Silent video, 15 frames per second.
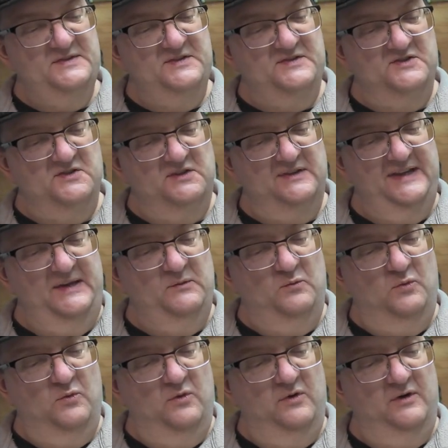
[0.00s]
This is a late
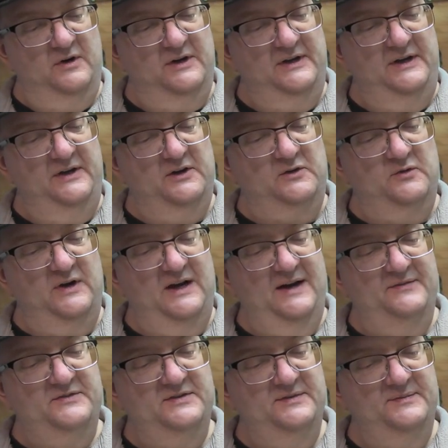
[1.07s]
war
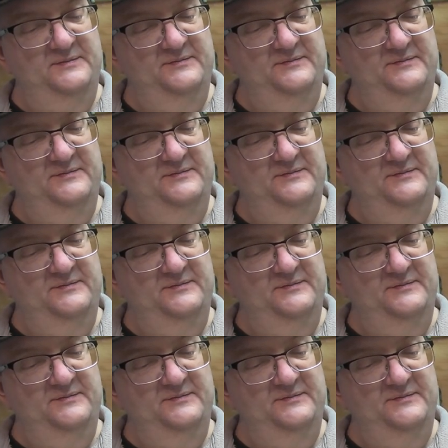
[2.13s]
aircraft.